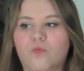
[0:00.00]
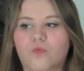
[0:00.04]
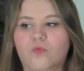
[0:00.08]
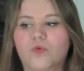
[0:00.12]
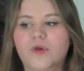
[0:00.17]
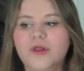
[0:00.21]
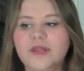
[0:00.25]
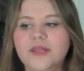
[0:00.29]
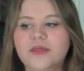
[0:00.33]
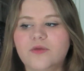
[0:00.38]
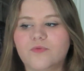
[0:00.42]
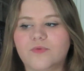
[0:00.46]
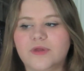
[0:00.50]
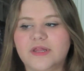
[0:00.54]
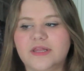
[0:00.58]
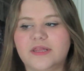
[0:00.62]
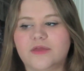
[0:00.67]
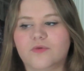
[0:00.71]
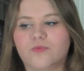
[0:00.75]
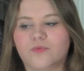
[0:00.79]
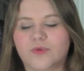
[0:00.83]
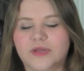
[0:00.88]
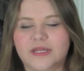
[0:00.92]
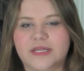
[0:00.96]

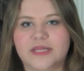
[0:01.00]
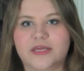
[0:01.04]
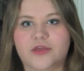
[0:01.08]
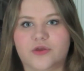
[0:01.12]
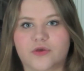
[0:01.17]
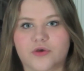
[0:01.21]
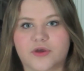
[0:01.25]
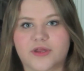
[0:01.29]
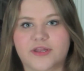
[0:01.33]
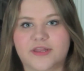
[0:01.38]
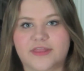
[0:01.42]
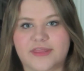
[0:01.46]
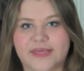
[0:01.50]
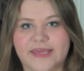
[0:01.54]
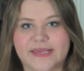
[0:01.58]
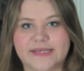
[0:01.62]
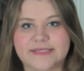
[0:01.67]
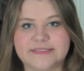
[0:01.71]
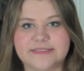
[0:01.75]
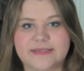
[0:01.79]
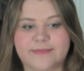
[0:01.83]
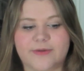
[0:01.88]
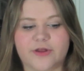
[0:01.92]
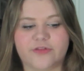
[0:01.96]
really good
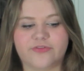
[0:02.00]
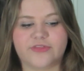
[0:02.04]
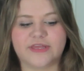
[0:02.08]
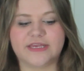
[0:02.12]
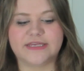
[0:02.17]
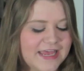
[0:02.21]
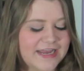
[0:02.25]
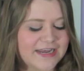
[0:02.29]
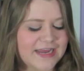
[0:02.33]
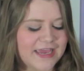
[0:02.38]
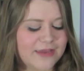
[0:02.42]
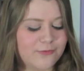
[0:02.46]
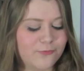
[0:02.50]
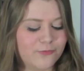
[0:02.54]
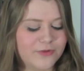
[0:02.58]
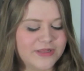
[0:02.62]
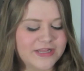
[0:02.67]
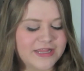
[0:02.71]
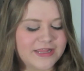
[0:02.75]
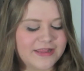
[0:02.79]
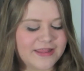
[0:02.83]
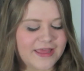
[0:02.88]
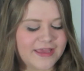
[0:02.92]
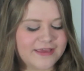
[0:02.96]
things about these, and I
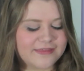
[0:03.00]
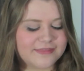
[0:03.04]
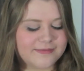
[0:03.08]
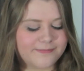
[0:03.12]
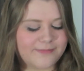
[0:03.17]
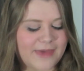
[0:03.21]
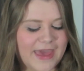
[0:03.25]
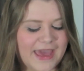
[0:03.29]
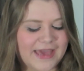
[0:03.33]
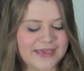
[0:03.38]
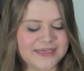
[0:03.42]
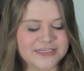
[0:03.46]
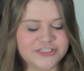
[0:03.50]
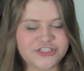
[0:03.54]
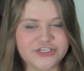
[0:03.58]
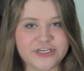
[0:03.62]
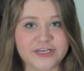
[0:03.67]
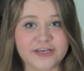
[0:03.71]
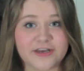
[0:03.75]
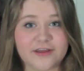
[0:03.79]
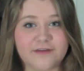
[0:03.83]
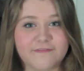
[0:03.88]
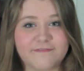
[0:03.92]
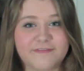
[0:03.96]
really like the
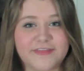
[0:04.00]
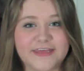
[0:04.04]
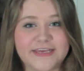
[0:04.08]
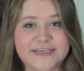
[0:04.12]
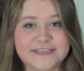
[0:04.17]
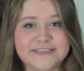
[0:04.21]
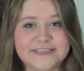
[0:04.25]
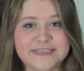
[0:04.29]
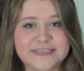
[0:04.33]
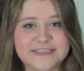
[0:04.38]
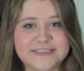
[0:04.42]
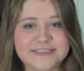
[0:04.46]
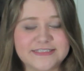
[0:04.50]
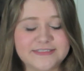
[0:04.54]
packaging of this.